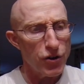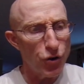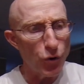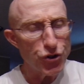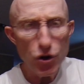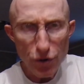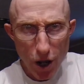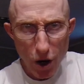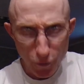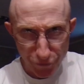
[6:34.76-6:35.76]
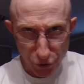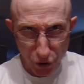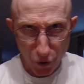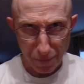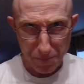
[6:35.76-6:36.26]
Don't you know if you
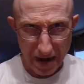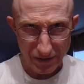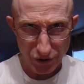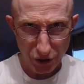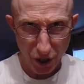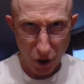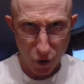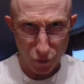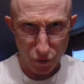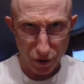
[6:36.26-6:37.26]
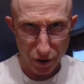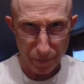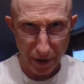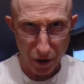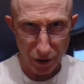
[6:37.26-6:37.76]
go to Mexico,
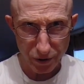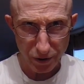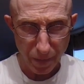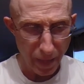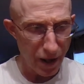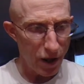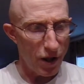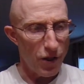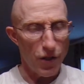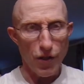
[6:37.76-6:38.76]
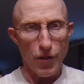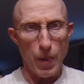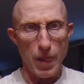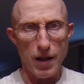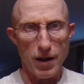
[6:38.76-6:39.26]
America,
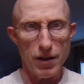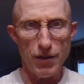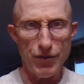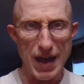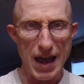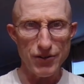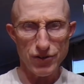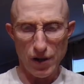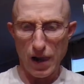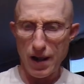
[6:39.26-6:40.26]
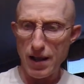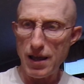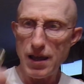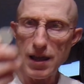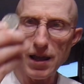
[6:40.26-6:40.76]
that
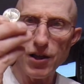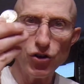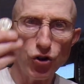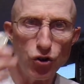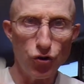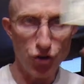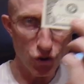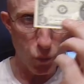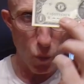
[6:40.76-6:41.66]
this